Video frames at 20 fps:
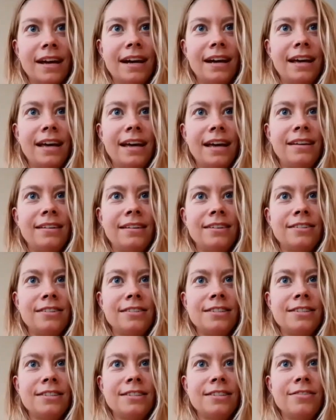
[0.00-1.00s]
And
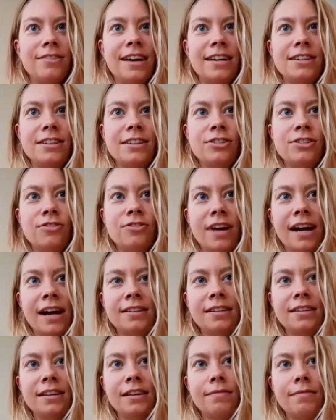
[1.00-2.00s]
so you get
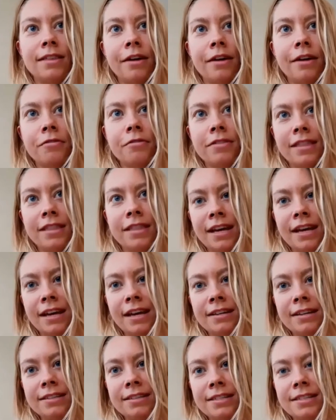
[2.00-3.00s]
distracted with other
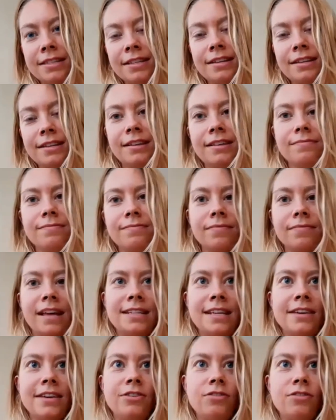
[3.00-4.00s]
things that
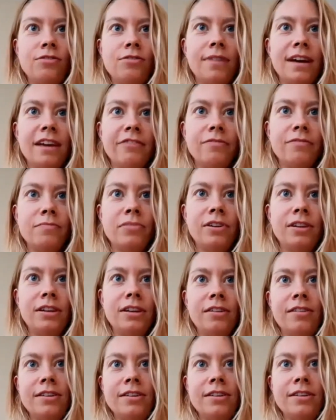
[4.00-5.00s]
take you away from putting
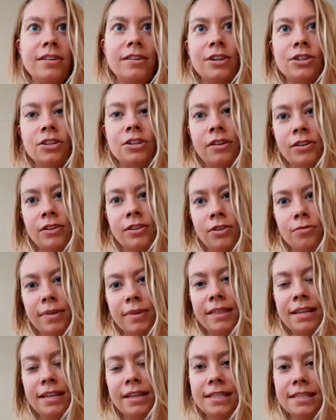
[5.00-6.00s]
your attention on you.
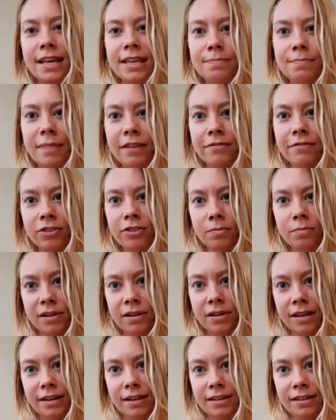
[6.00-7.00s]
And these things might feel
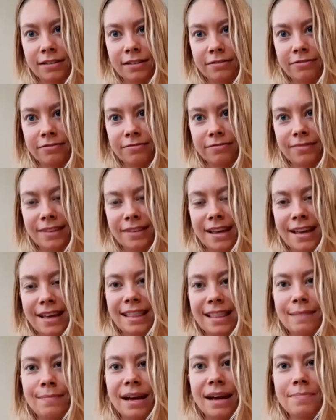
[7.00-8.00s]
productive.
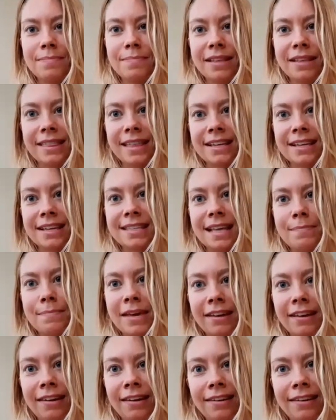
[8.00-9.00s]
They might be things that make
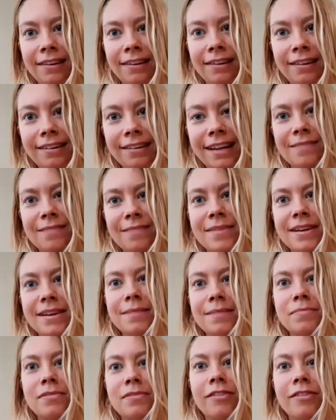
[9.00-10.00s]
it look like you're
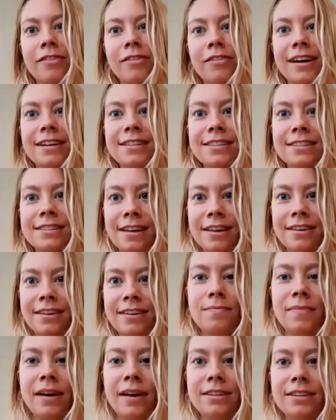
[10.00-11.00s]
making progress, like
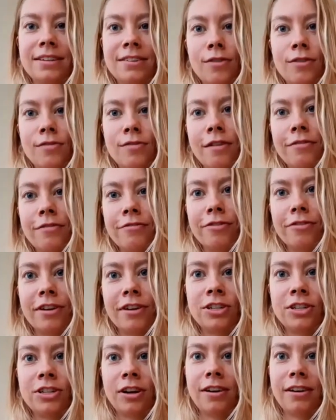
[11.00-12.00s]
you might go out for
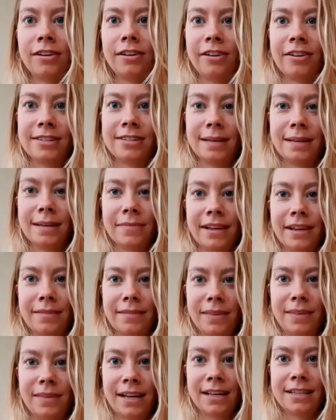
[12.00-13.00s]
a jog or something,
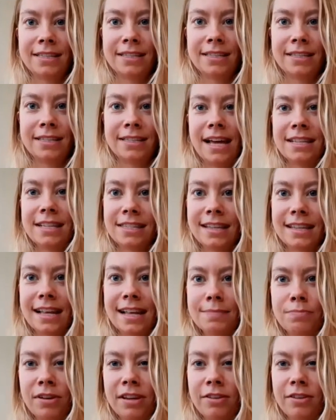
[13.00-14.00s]
because that's
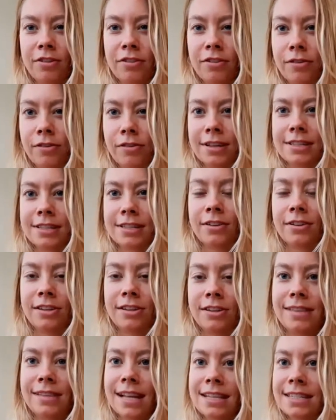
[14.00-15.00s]
that's putting your focus
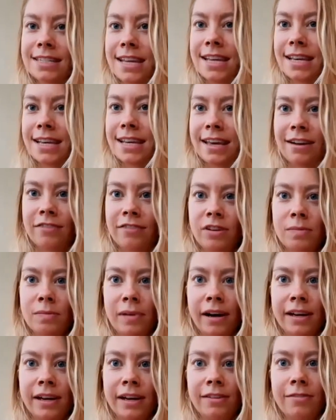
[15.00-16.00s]
on you and that's taking care of
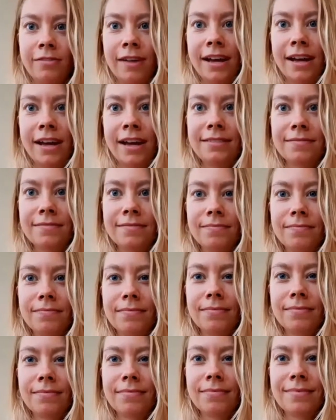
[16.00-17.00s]
your body, right?
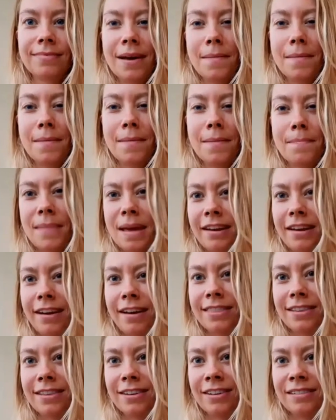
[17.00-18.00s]
Maybe
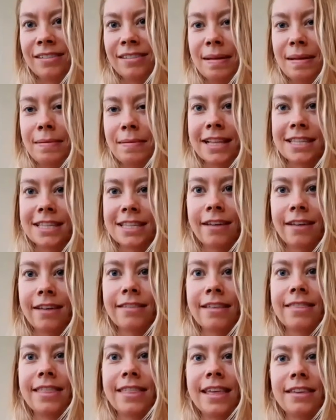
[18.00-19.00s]
not though. Maybe that's
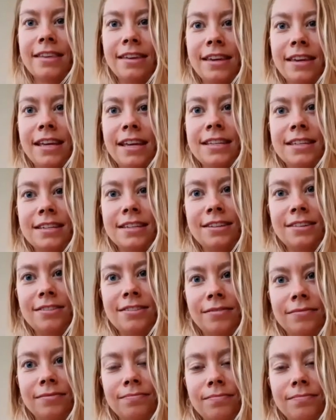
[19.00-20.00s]
not the thing you need to
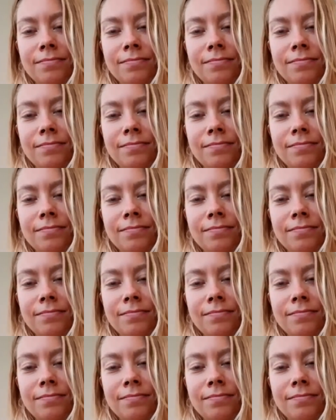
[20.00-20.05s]
do.